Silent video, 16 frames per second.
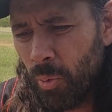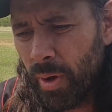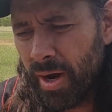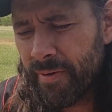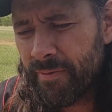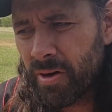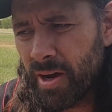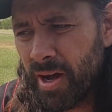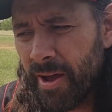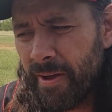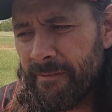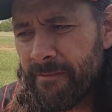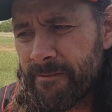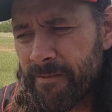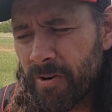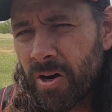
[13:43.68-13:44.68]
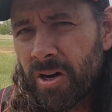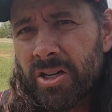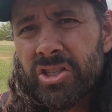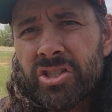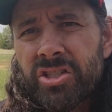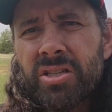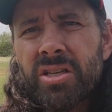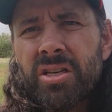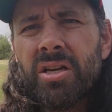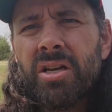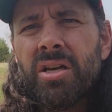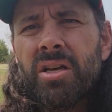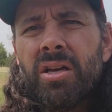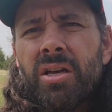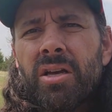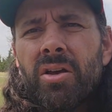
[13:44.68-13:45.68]
whenever I first
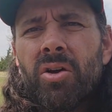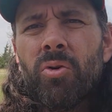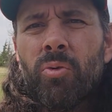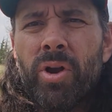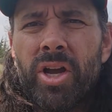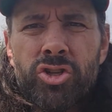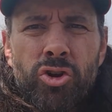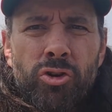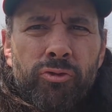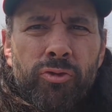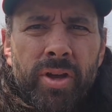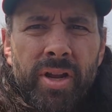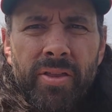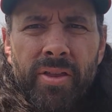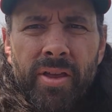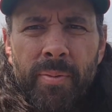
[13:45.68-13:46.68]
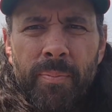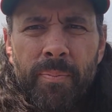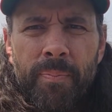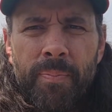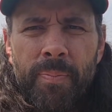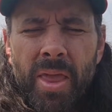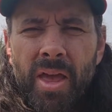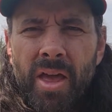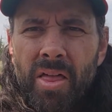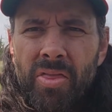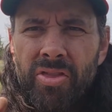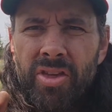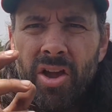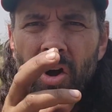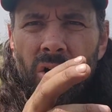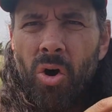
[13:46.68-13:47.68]
retrofitted them,
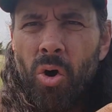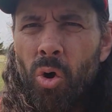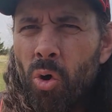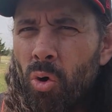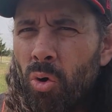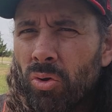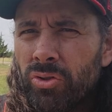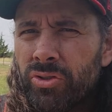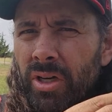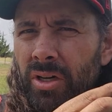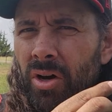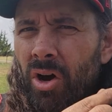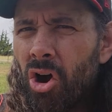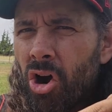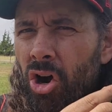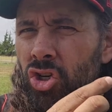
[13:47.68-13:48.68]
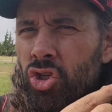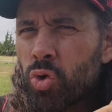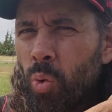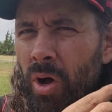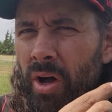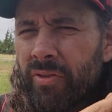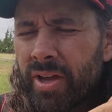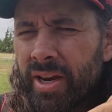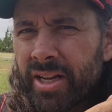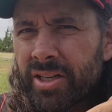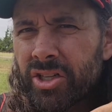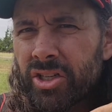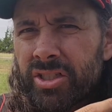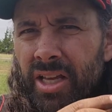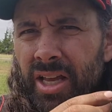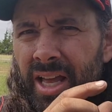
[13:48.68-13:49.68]
the old R12
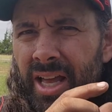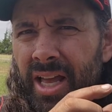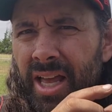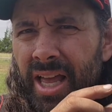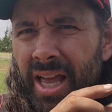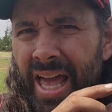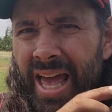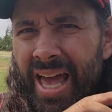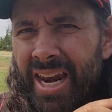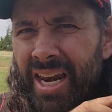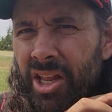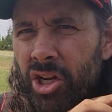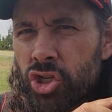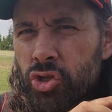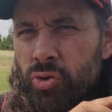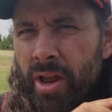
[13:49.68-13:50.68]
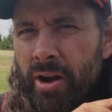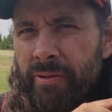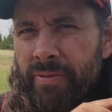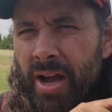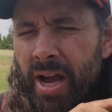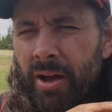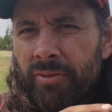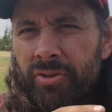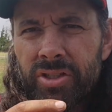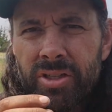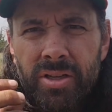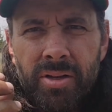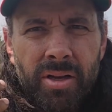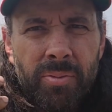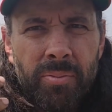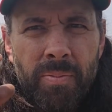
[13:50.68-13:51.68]
connectors had little Schrader valves,
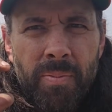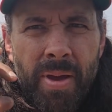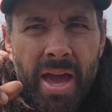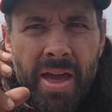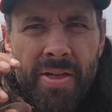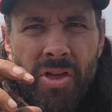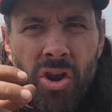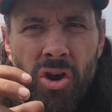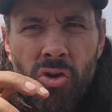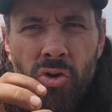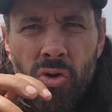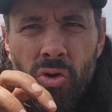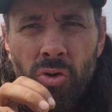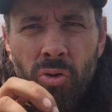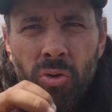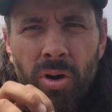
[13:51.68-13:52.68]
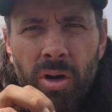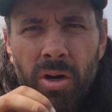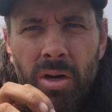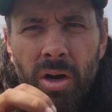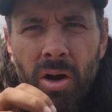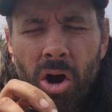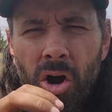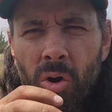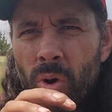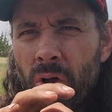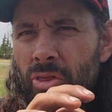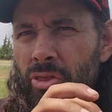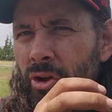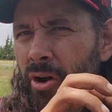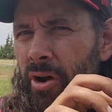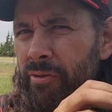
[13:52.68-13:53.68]
and the new
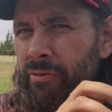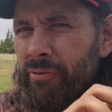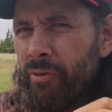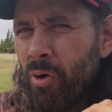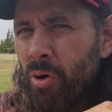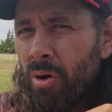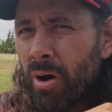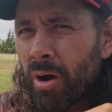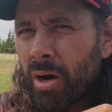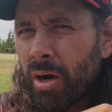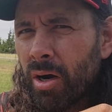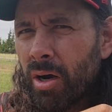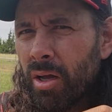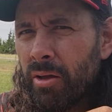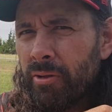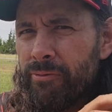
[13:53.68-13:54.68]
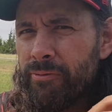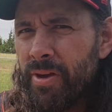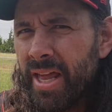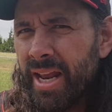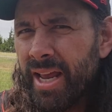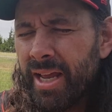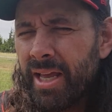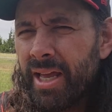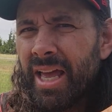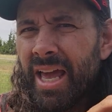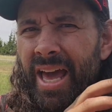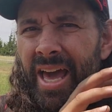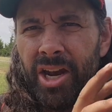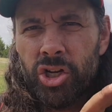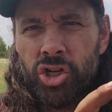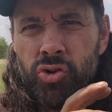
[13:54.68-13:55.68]
R134 fitting
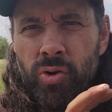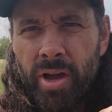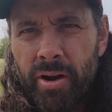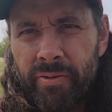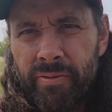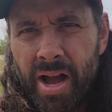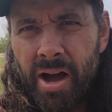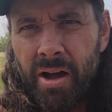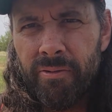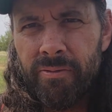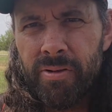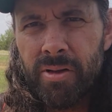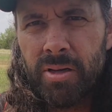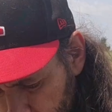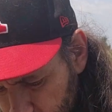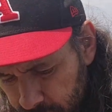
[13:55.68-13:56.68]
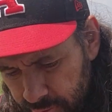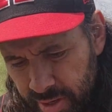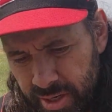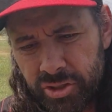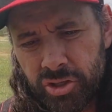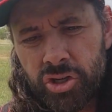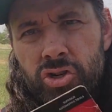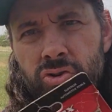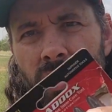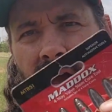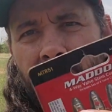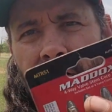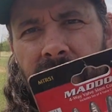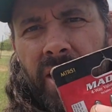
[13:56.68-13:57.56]
had a Schrader valve. These are Schrader